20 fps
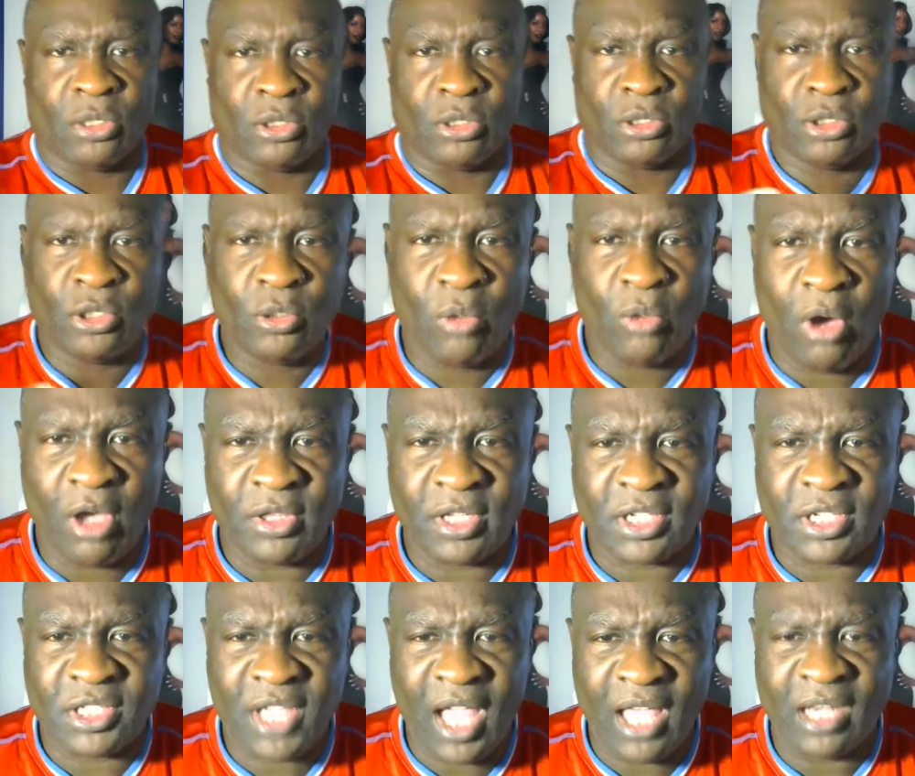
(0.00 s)
You are the
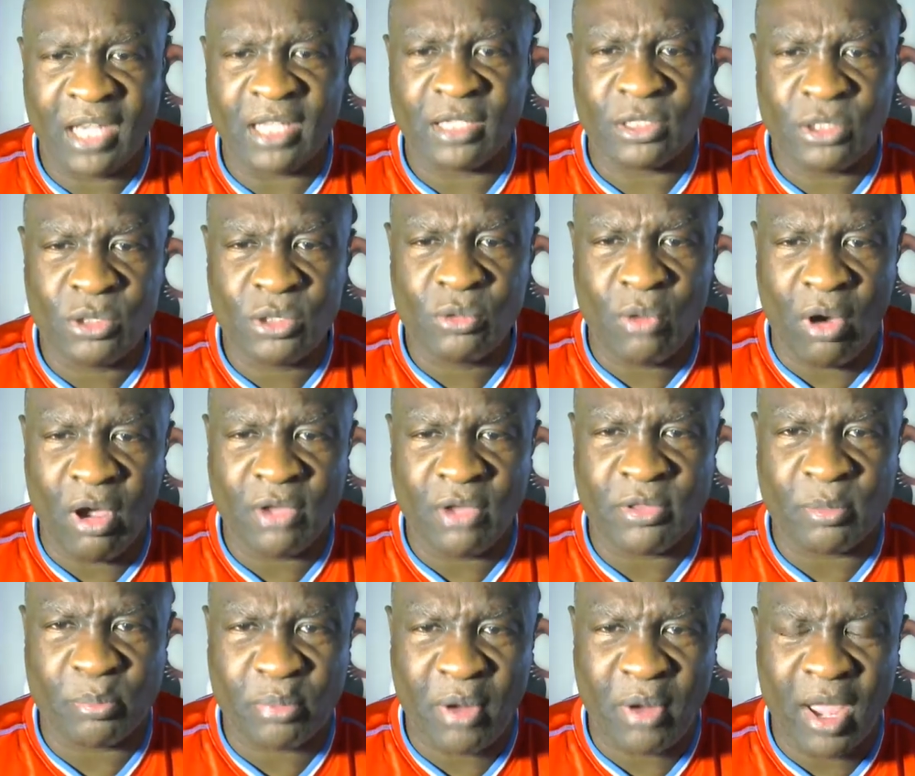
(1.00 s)
talent, you are
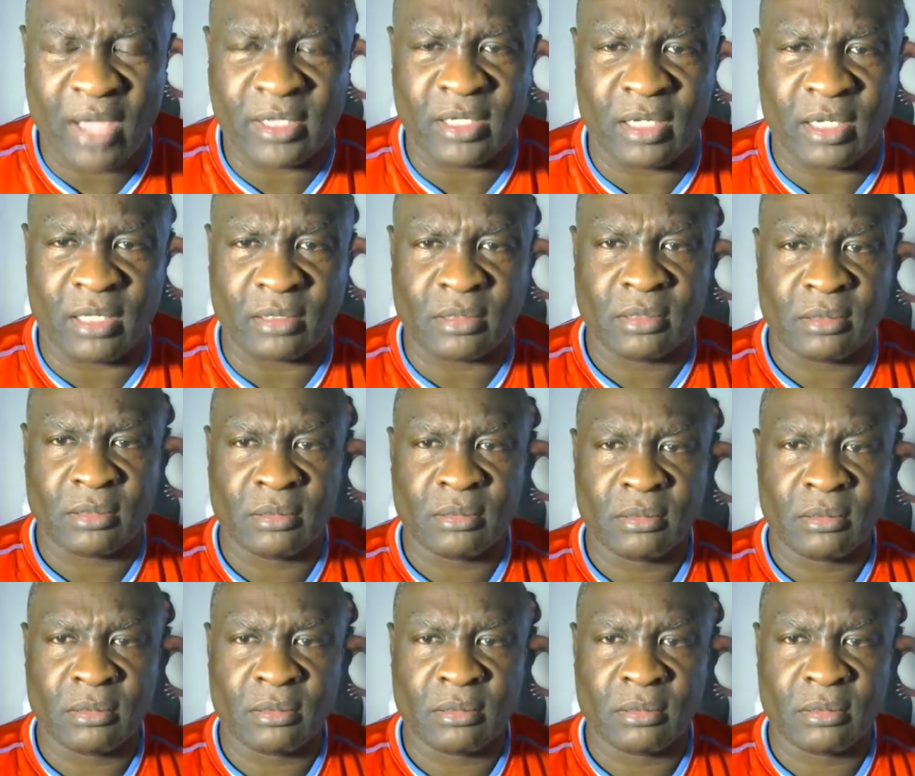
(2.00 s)
the product.